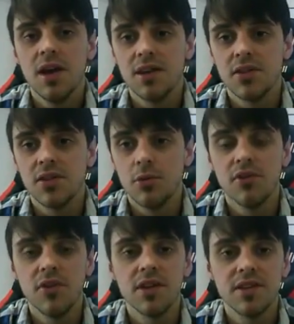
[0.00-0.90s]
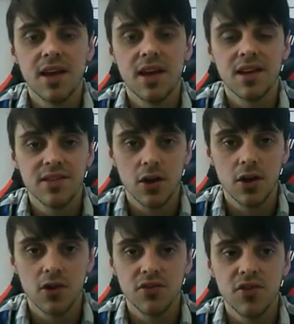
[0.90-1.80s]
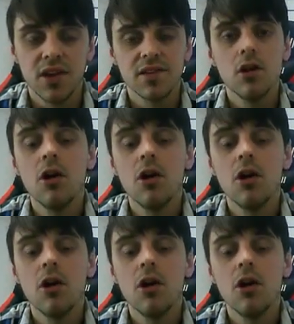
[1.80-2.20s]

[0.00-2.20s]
in terms of understanding certain things.